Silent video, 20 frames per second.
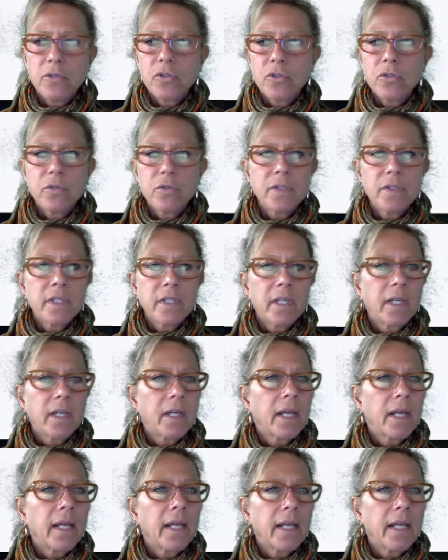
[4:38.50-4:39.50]

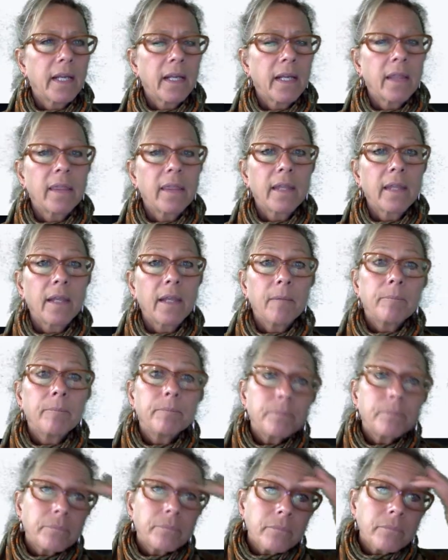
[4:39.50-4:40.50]
choosing a theme.
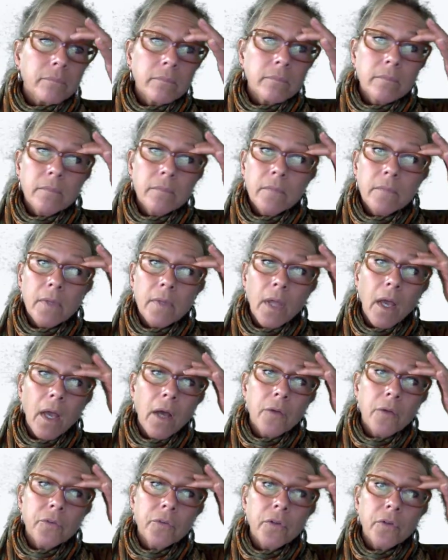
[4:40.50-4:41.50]

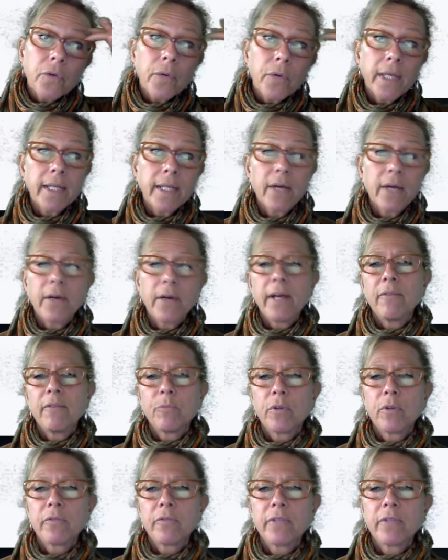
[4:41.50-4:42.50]
So right now I have
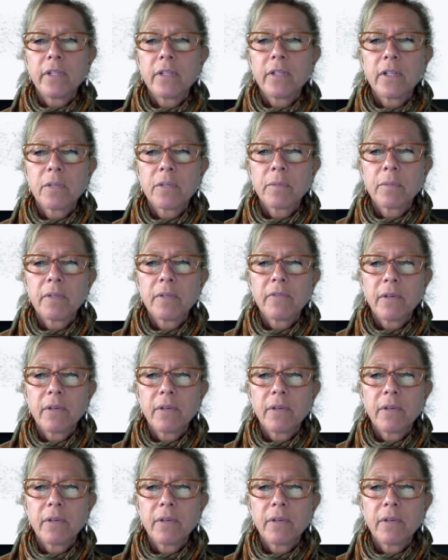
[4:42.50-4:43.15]
Morphe and Dark, but if